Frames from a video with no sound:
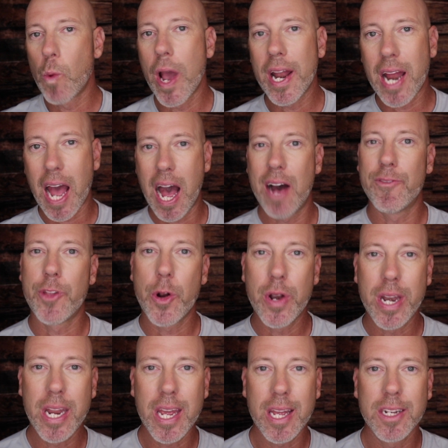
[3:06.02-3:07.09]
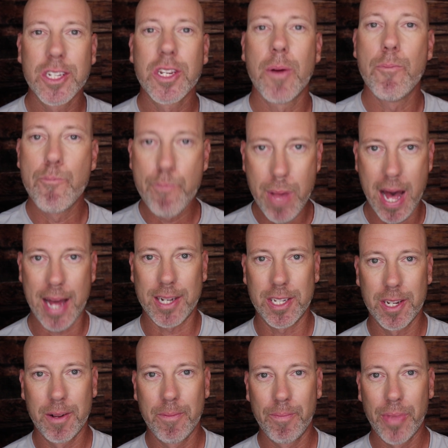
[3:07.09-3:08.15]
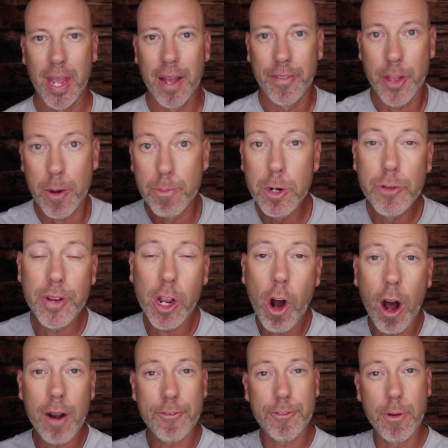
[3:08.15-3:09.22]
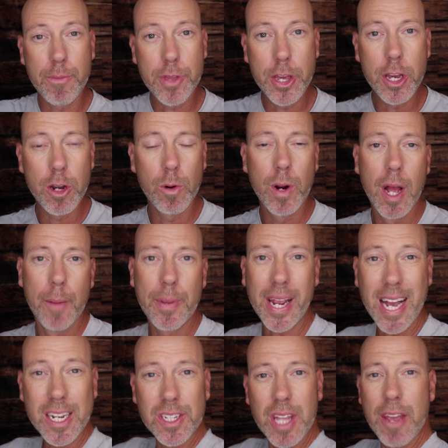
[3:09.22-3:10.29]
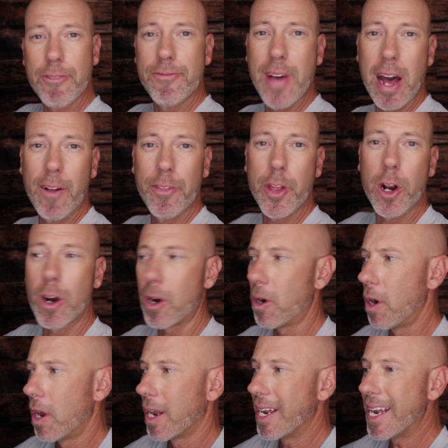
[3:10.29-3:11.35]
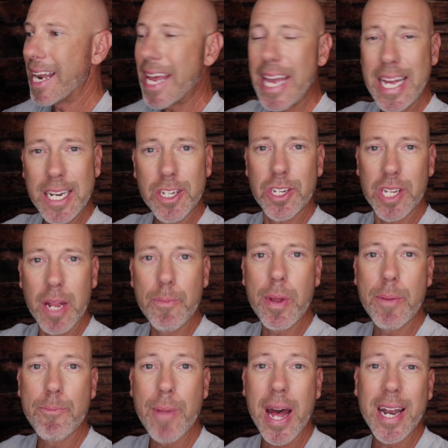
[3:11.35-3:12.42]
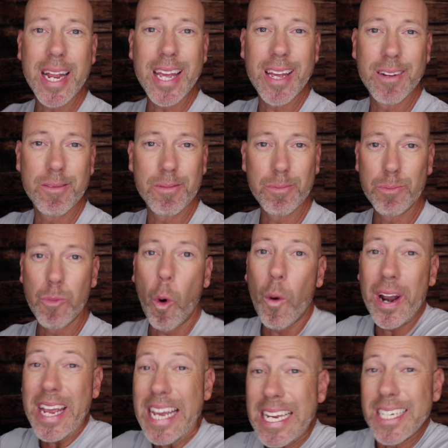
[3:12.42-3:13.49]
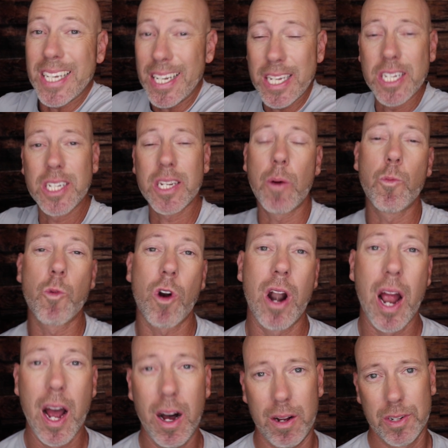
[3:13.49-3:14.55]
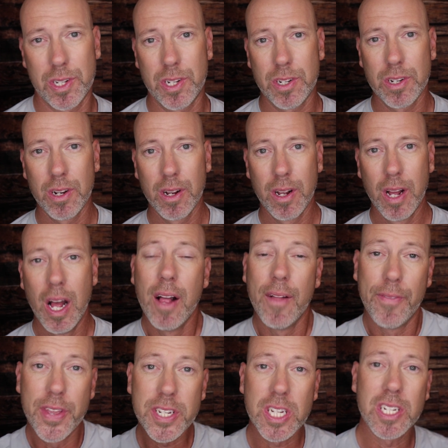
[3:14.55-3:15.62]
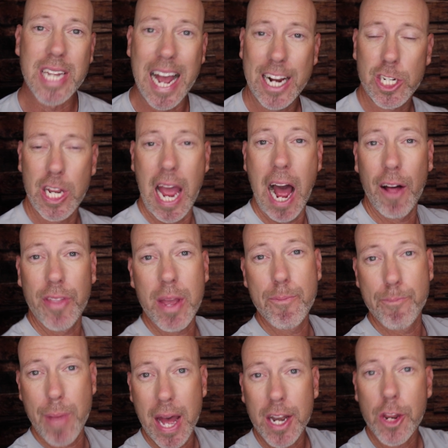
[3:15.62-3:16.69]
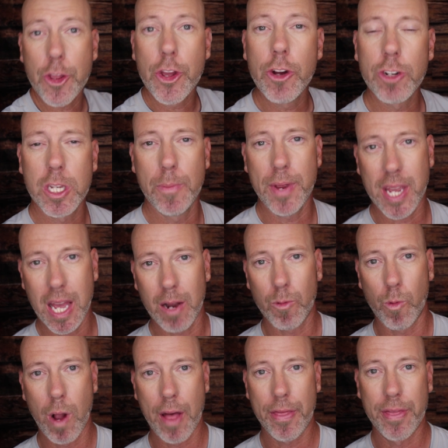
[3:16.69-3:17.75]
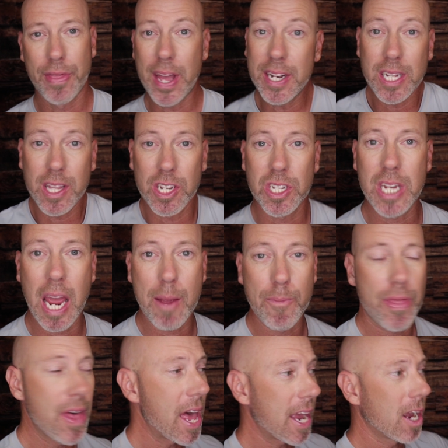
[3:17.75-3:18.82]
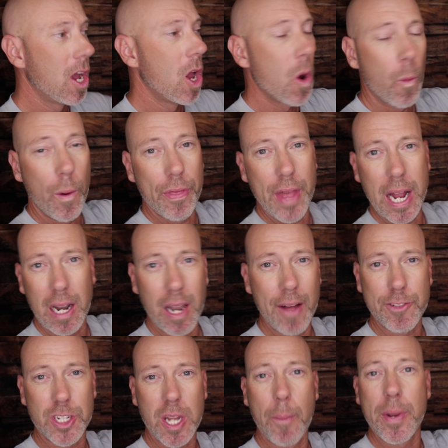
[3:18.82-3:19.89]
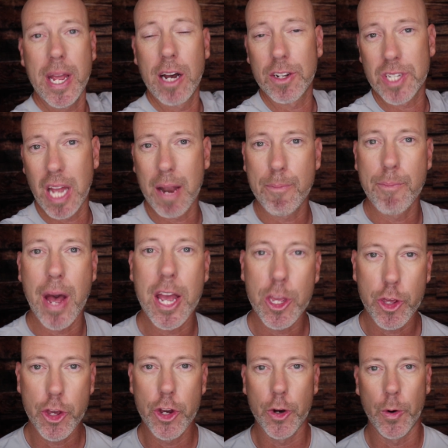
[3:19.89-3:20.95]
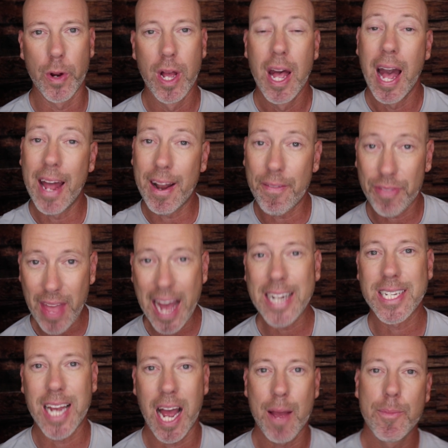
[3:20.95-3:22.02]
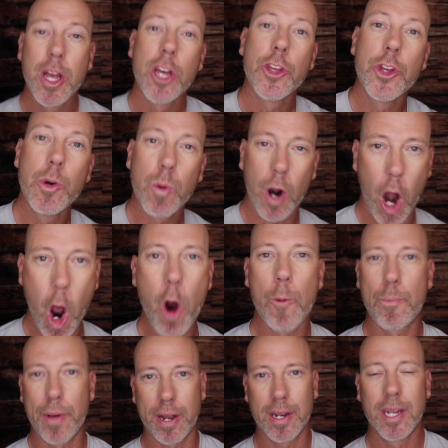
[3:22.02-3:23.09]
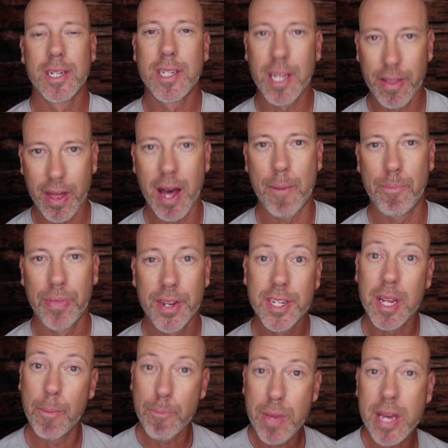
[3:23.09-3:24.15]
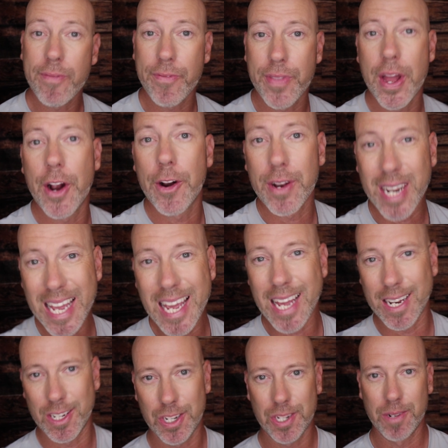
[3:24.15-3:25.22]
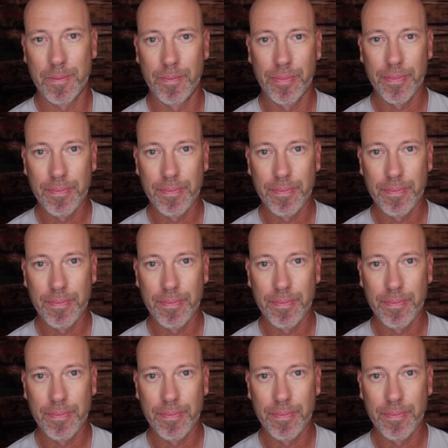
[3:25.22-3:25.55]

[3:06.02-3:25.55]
way to have their needs met. They're moving on from you because they found their needs can be met more easily somewhere else. This is actually how they met you to begin with. They did the same thing when they left somebody else and met you. And at that time, you were open to them to meet their needs.